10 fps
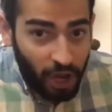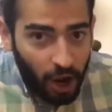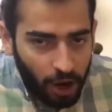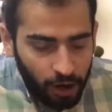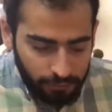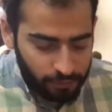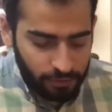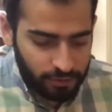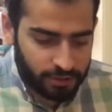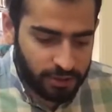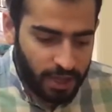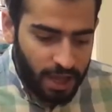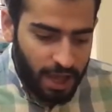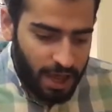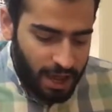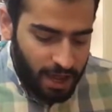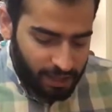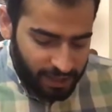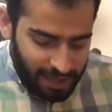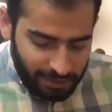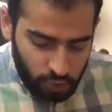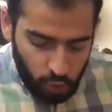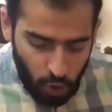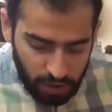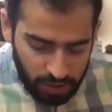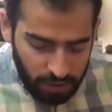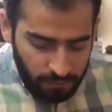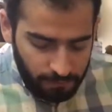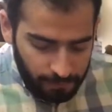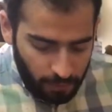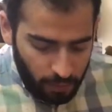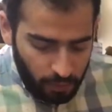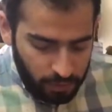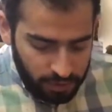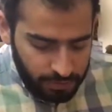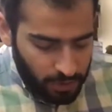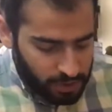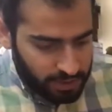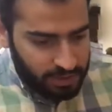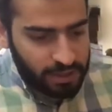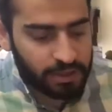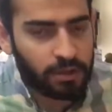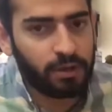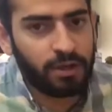of course, and it has 24 spots, 6